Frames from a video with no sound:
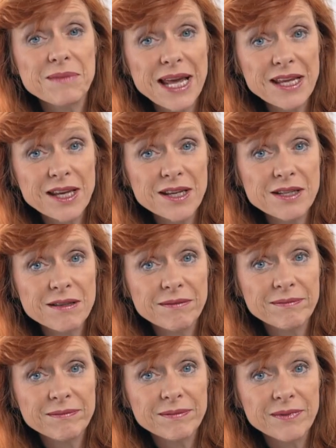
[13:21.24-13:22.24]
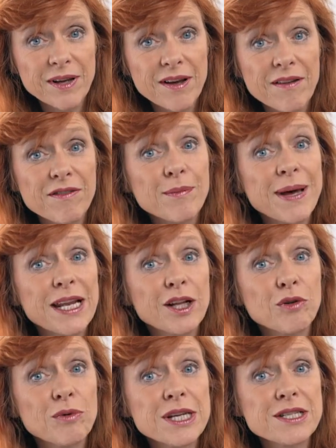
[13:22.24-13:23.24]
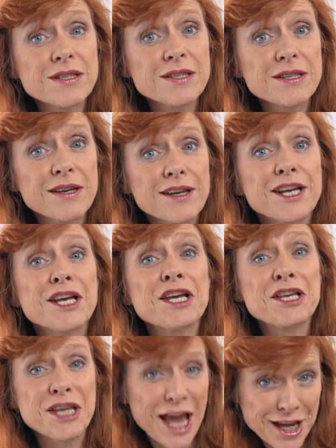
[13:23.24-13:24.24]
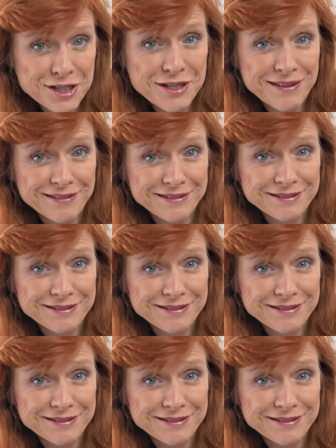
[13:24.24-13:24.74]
naked, for medical reasons, yes.